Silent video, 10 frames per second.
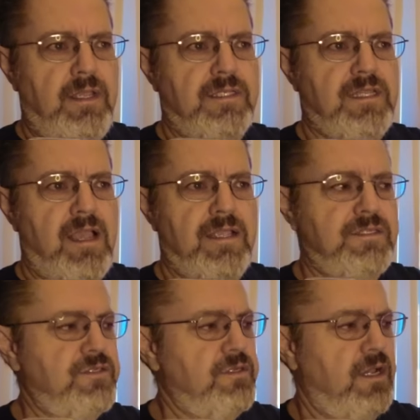as high
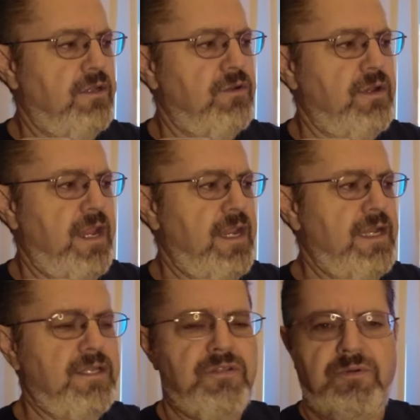as
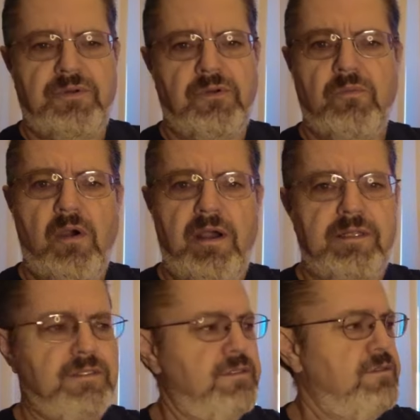180, 200
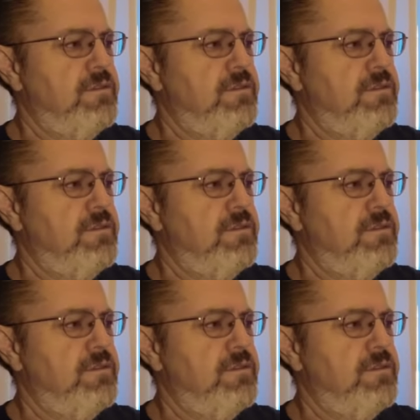watts.